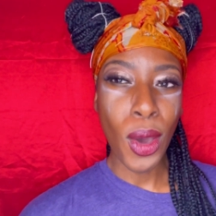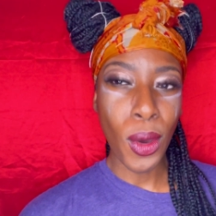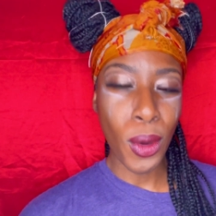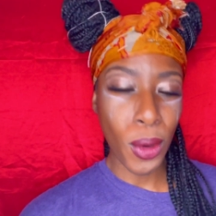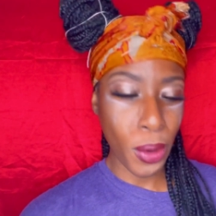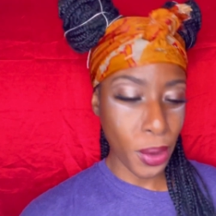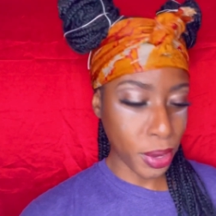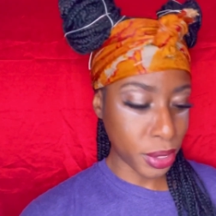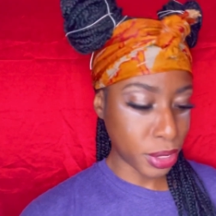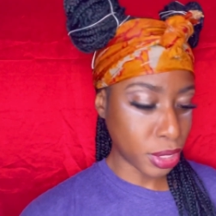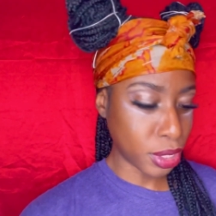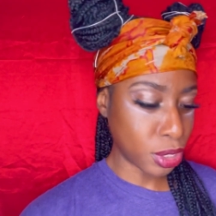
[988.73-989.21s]

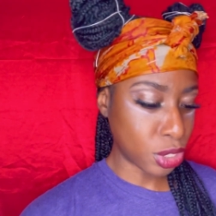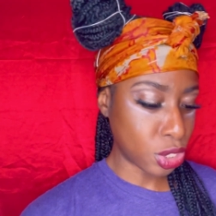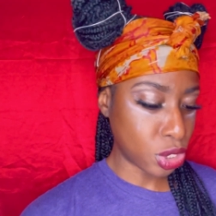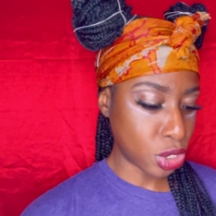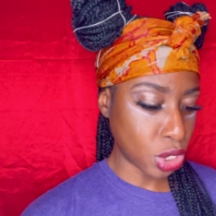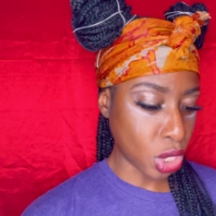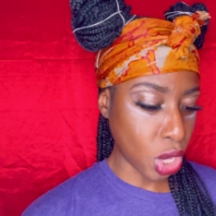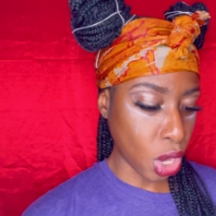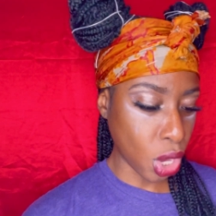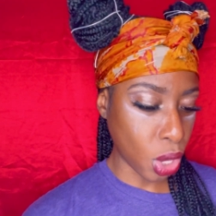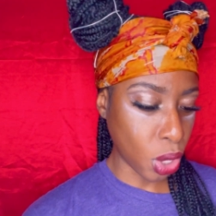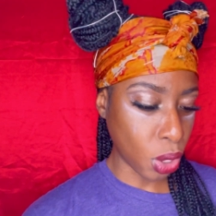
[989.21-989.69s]
on the
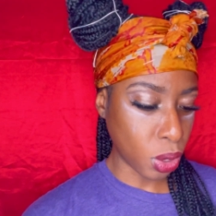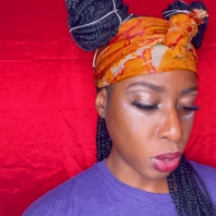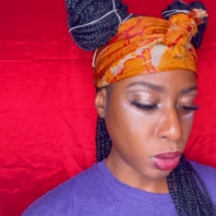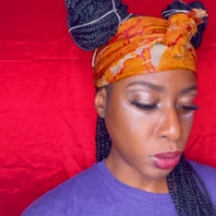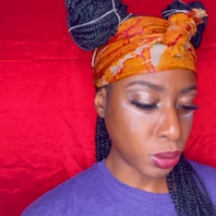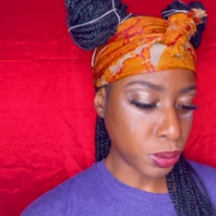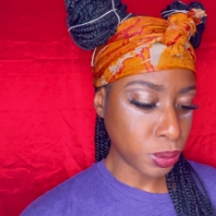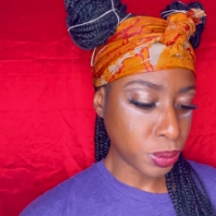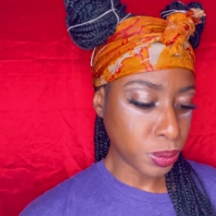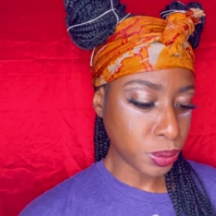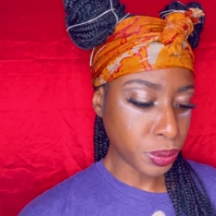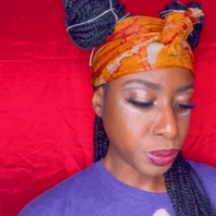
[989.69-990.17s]

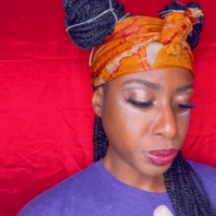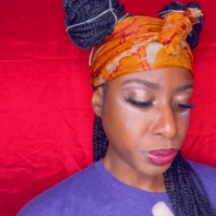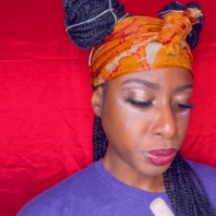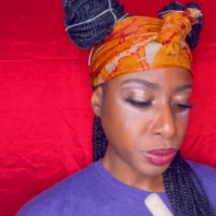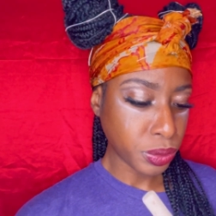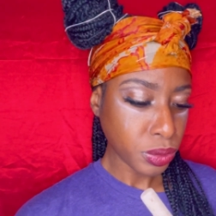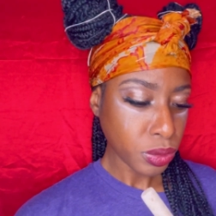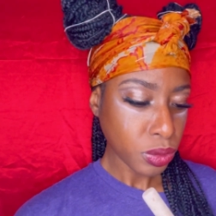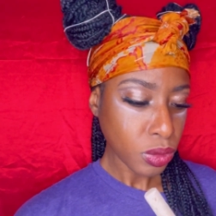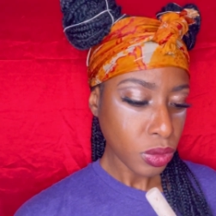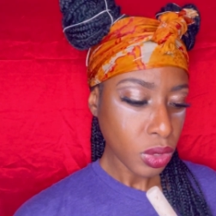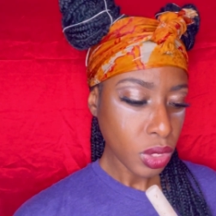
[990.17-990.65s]
show
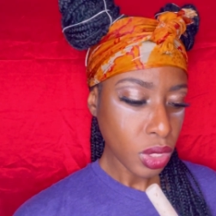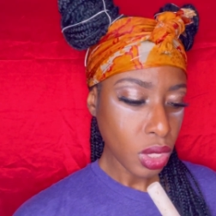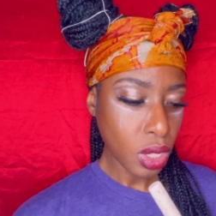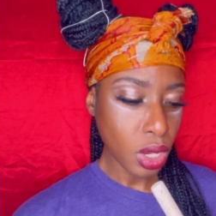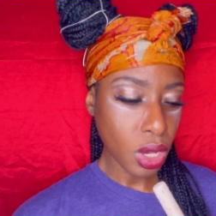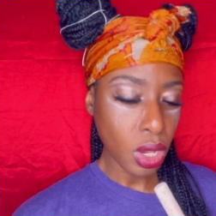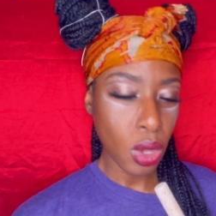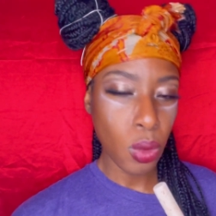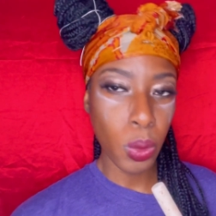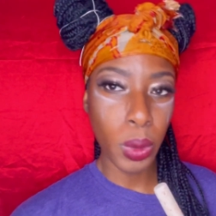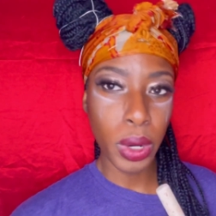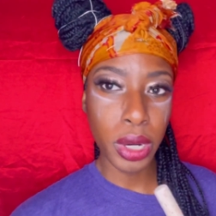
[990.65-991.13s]

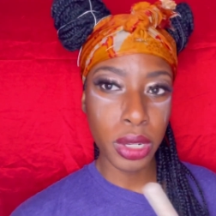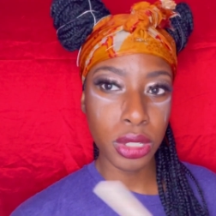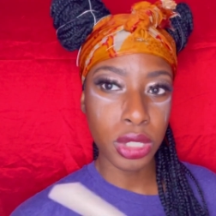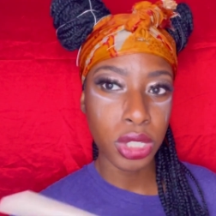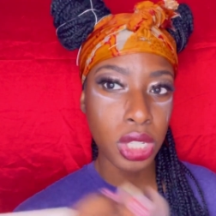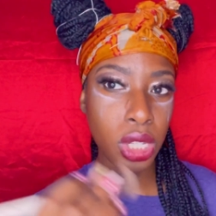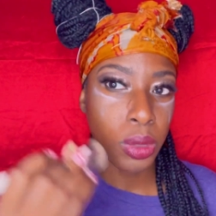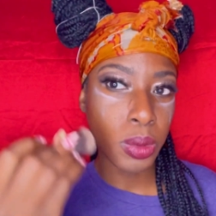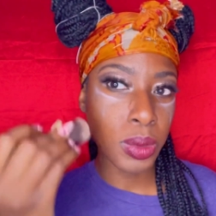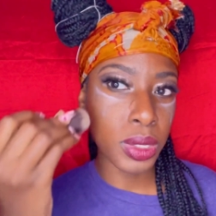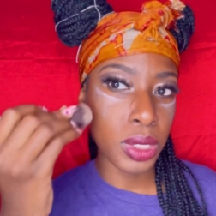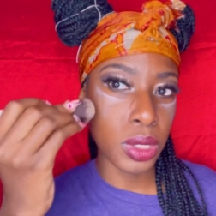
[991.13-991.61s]
where
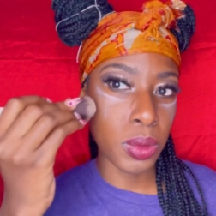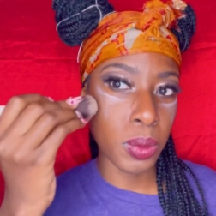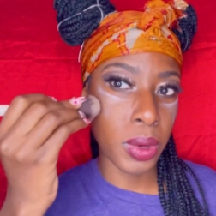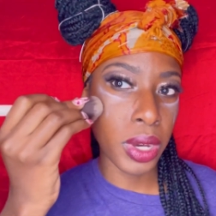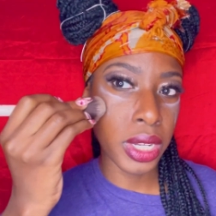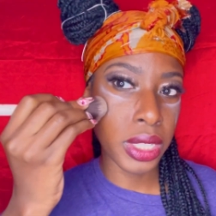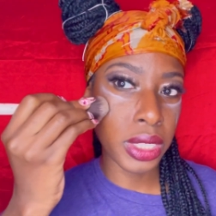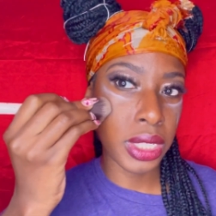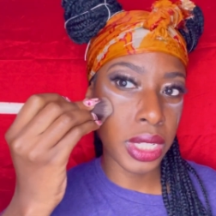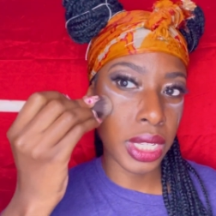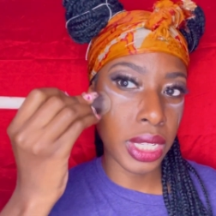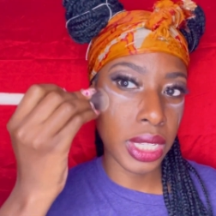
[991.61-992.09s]
she was
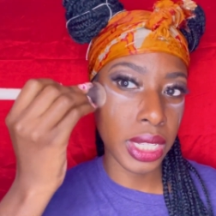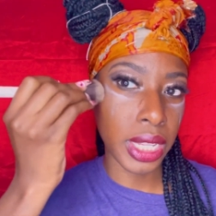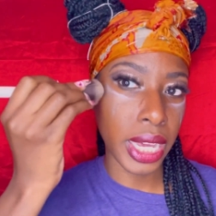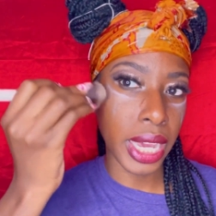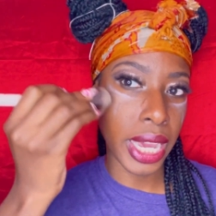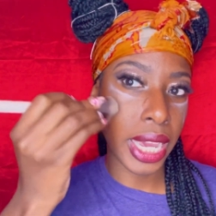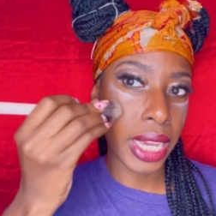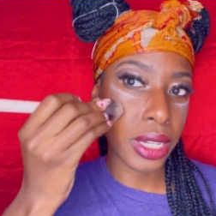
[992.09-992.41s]
wanted.